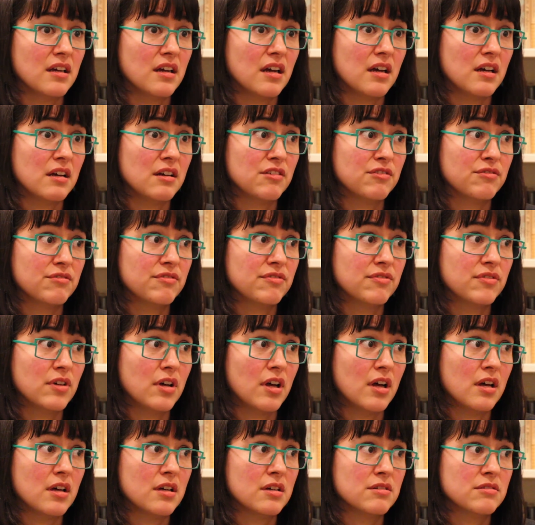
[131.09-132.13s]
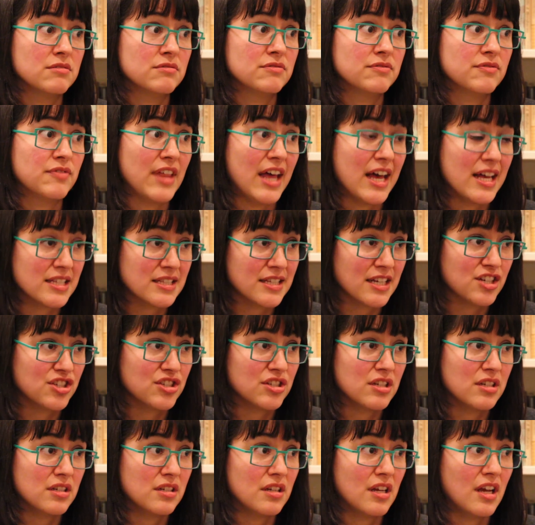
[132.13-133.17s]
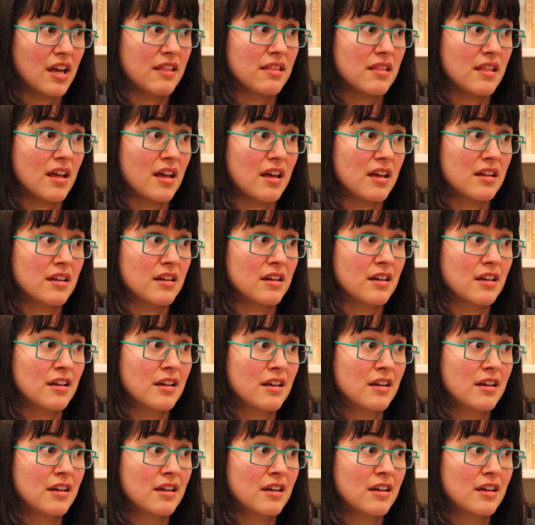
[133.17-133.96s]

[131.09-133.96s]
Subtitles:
of that session, and then